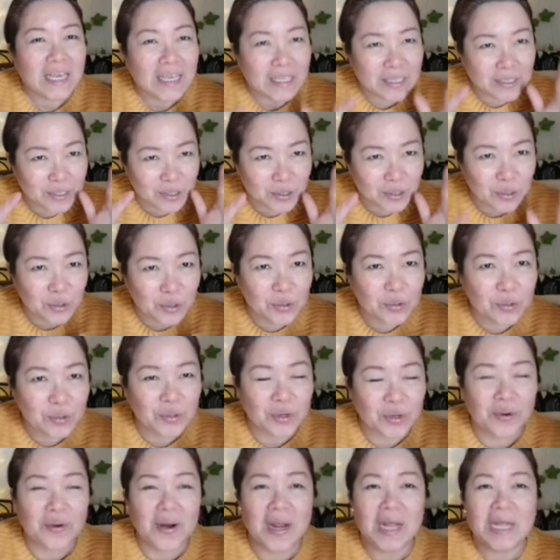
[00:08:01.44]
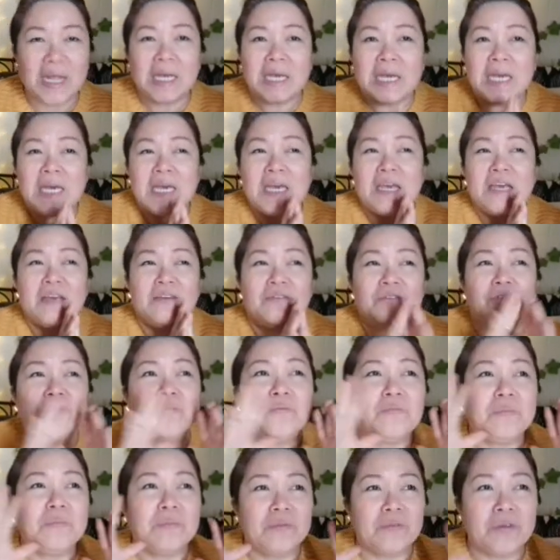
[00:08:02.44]
is cool, all right? If
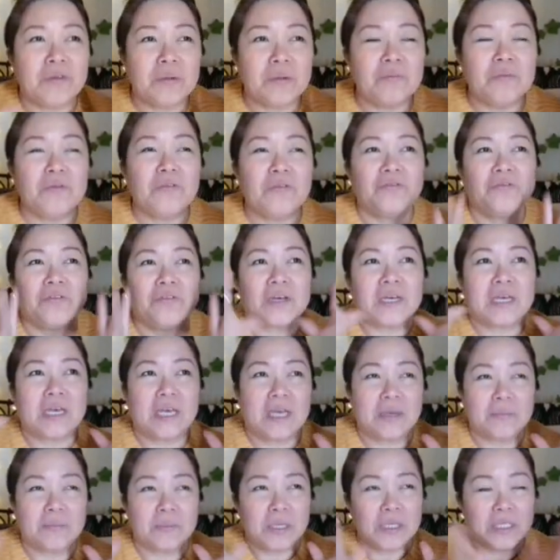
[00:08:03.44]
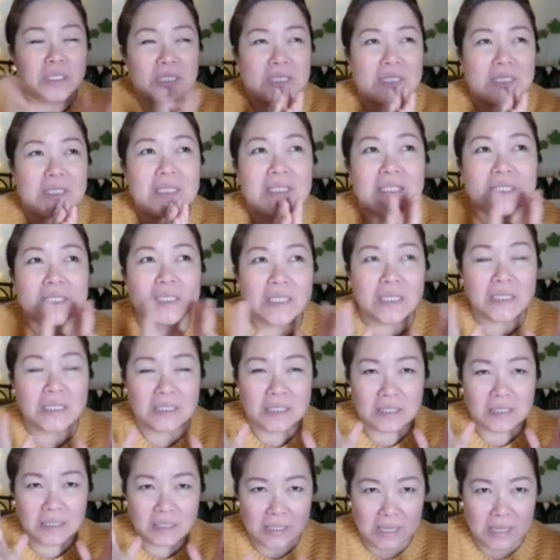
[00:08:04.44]
you remove the cake, because this is
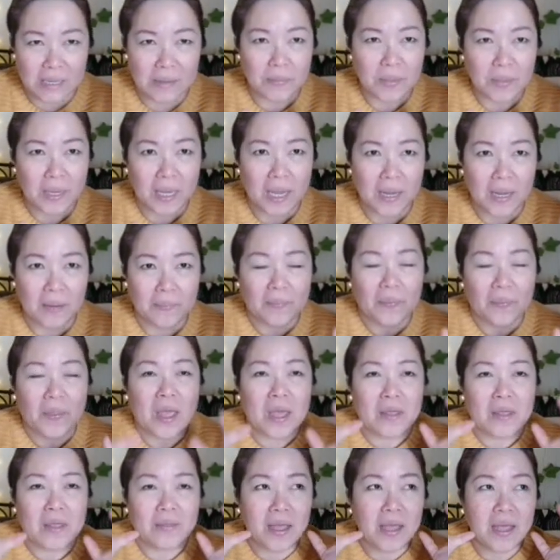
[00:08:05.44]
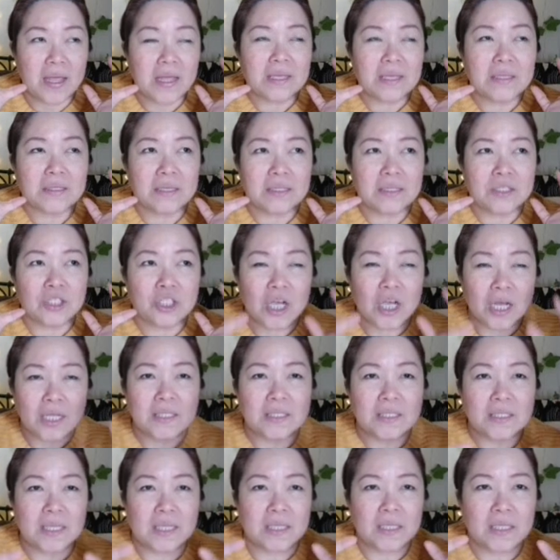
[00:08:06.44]
a steam cake, there is a
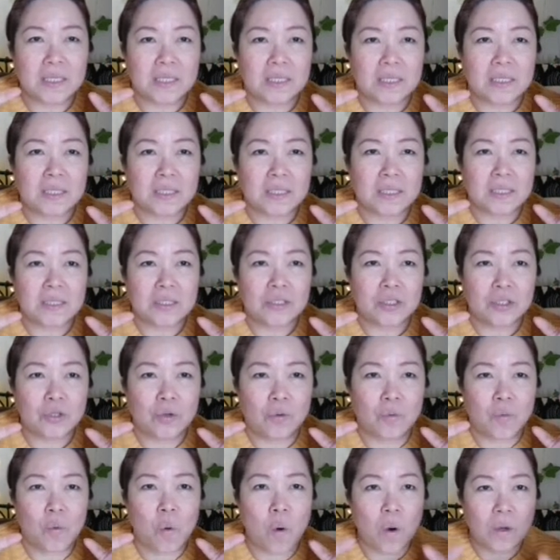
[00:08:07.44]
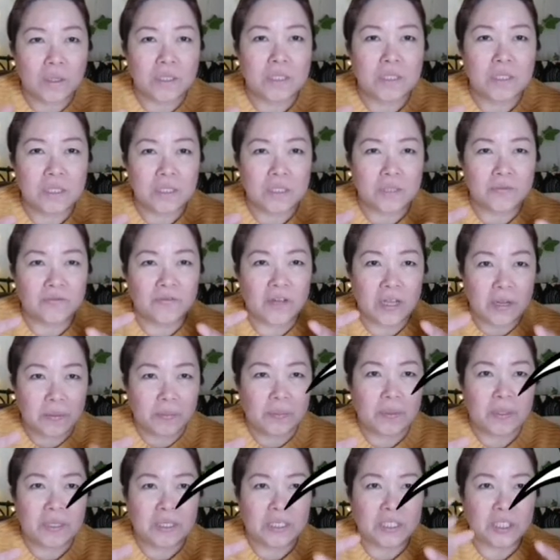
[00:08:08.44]
chance that the water
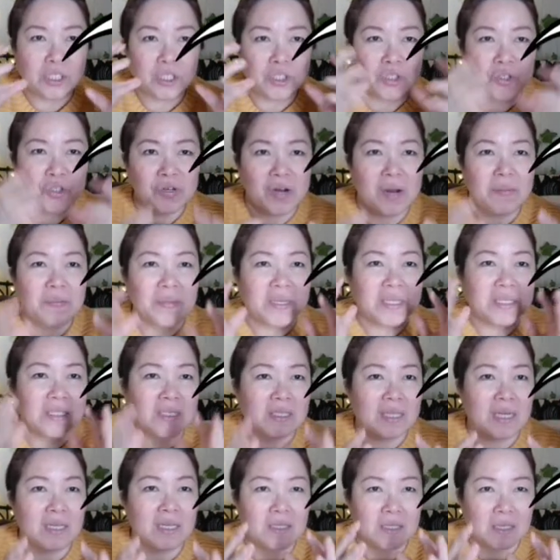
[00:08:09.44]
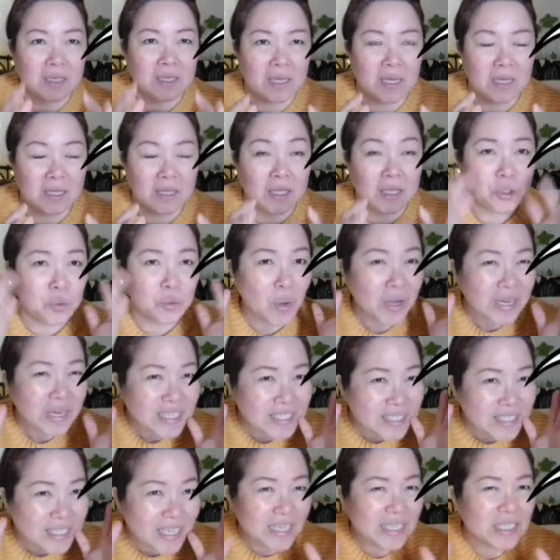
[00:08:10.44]
vapor is trapped inside the cake. That's why
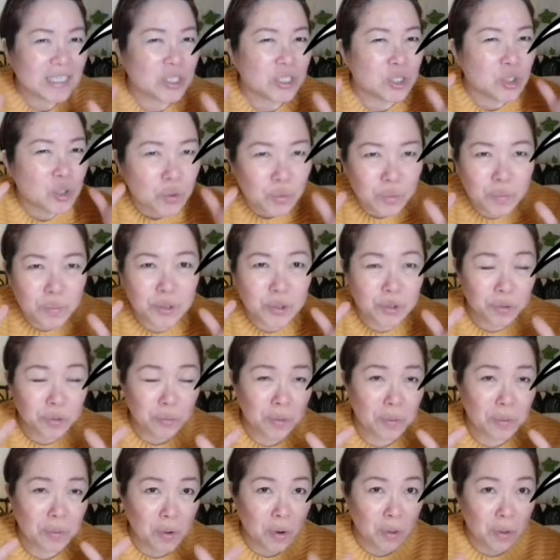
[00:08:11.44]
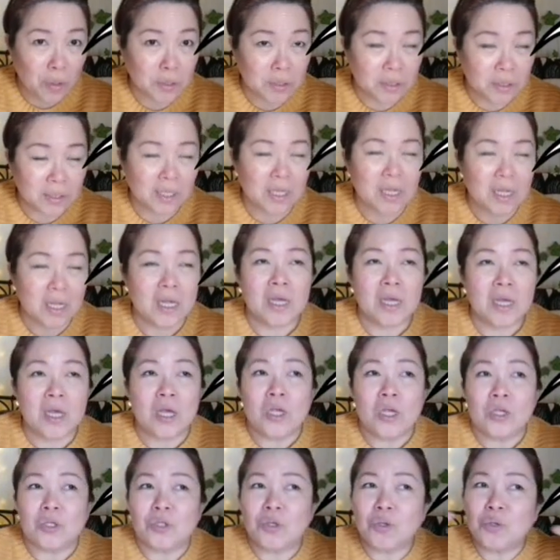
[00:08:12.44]
this cake is super, super moist.
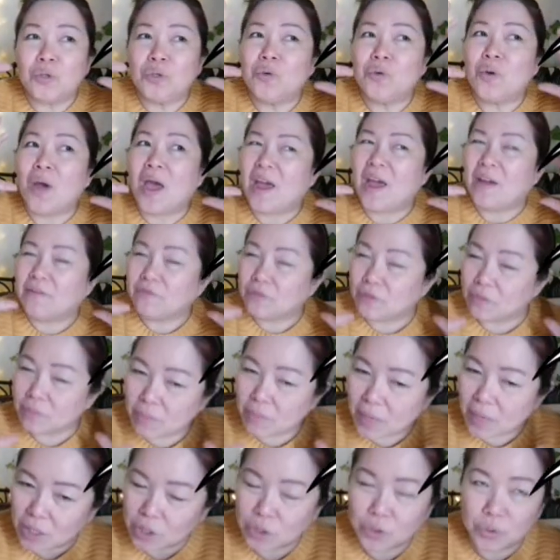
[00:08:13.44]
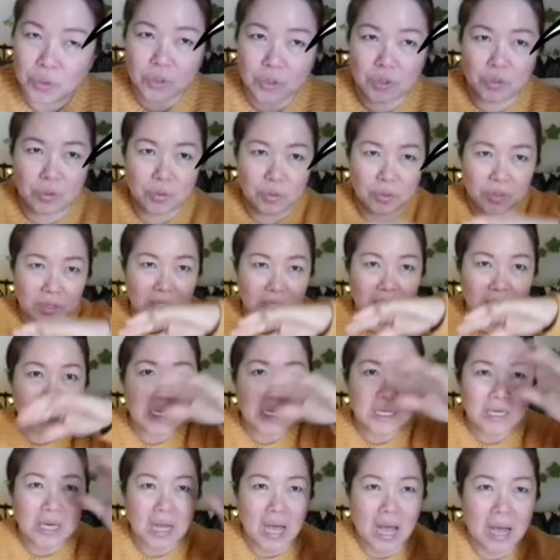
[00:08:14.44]
So you have to make sure you turn
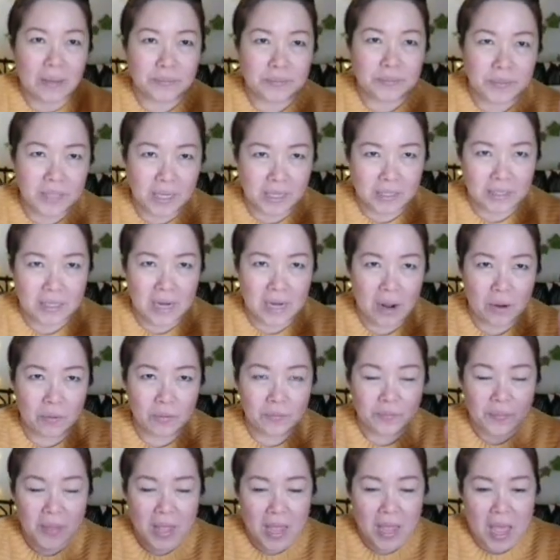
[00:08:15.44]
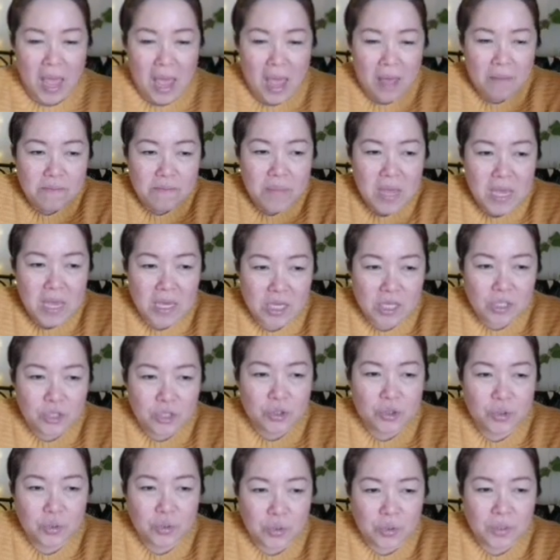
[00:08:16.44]
it upside down and making
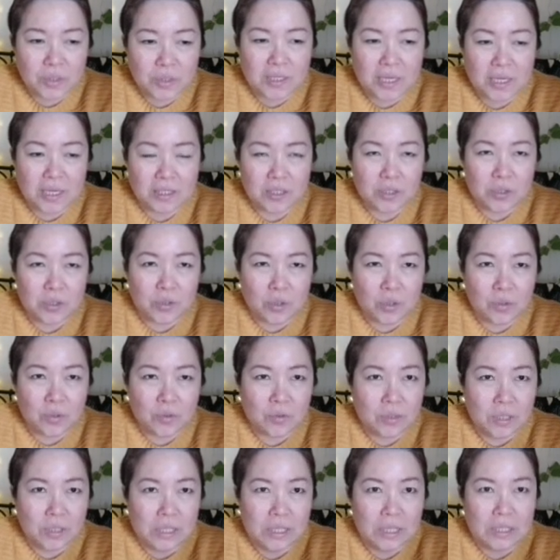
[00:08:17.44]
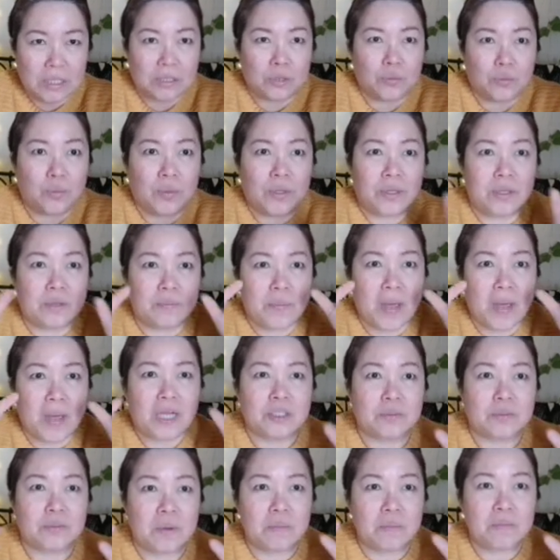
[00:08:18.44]
sure that, you know, it's with a
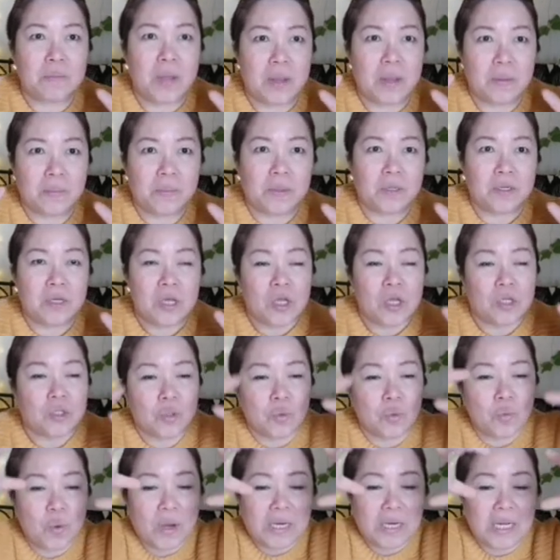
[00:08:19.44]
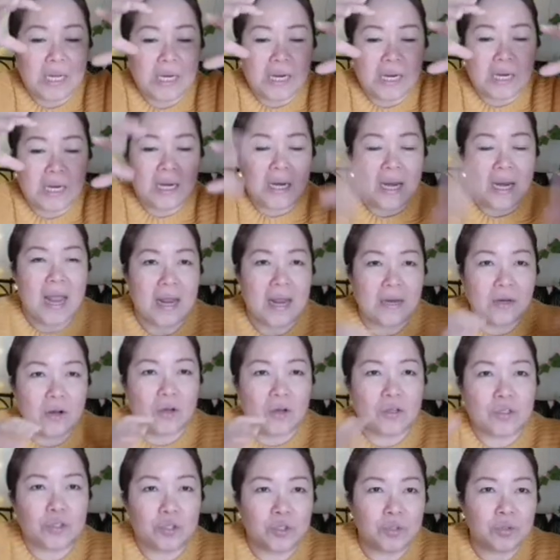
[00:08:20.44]
parchment paper. So when it lands
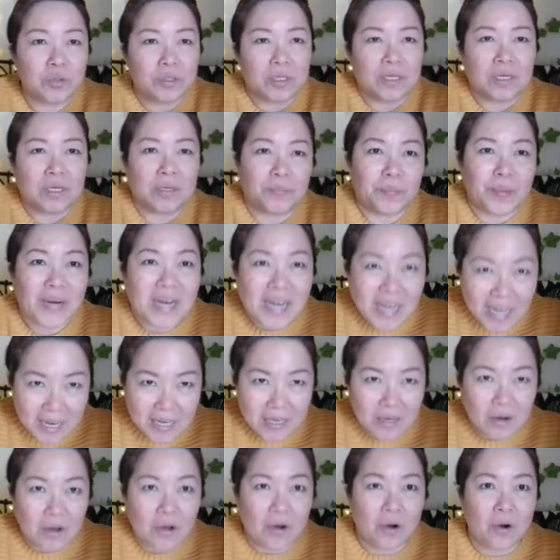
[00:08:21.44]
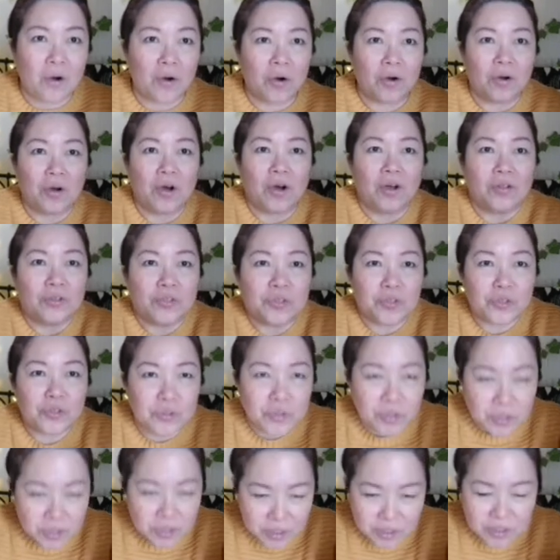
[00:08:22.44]
onto the plate or
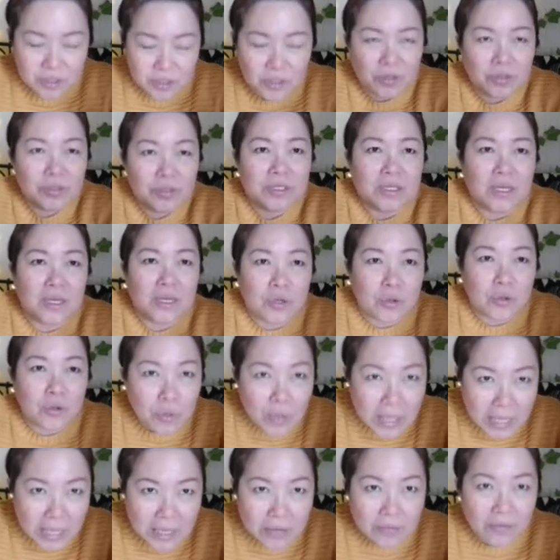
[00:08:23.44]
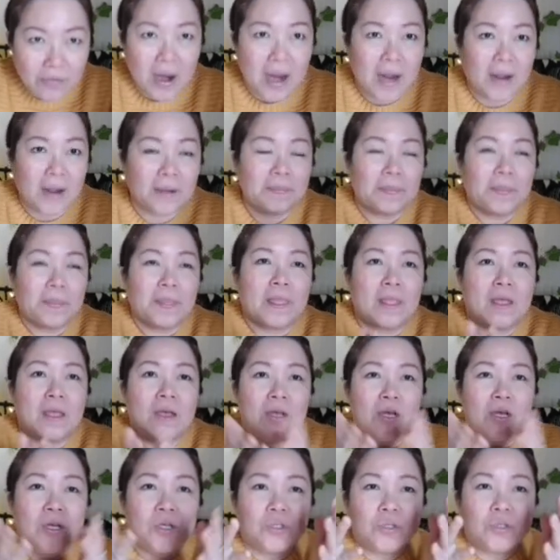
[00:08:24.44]
onto, you know, a cooling rack,
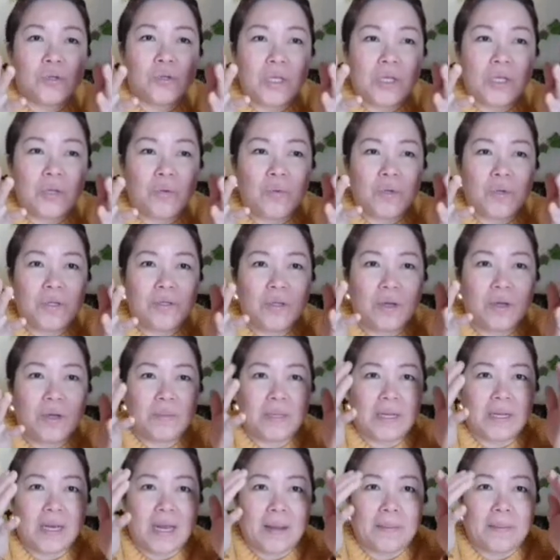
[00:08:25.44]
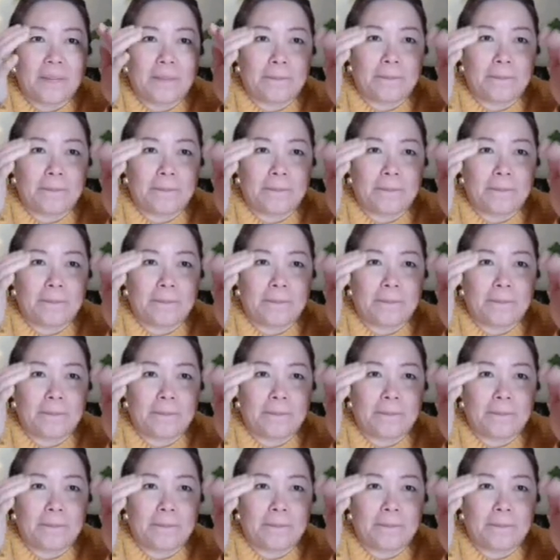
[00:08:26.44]
so it will not be like,